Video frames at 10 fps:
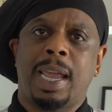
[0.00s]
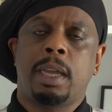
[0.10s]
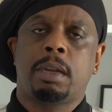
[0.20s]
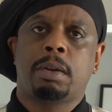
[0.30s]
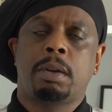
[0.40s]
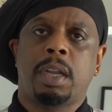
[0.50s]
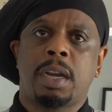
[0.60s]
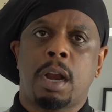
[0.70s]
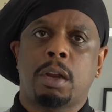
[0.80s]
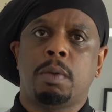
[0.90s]
anchor in
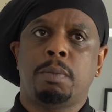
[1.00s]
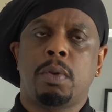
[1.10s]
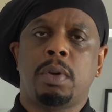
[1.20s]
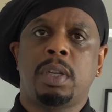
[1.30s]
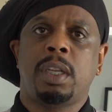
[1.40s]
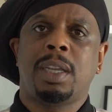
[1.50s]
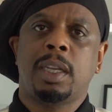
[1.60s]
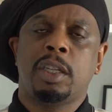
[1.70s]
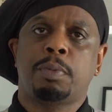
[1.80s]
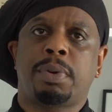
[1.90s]
our community in
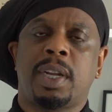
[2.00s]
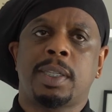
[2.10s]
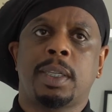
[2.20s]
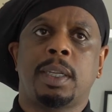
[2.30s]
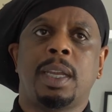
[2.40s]
his present,